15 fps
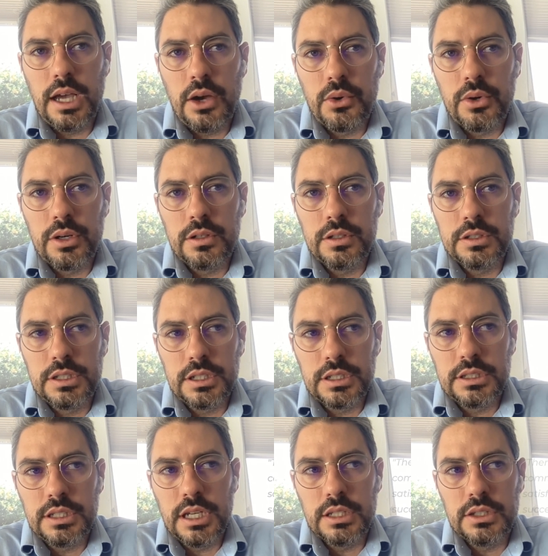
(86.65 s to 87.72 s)
our
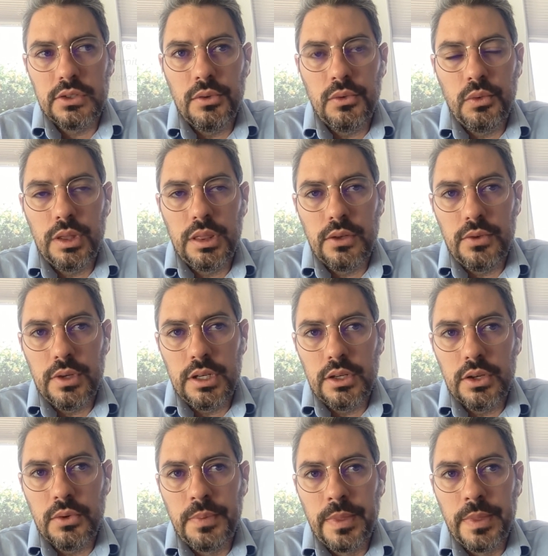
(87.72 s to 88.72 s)
success with the video.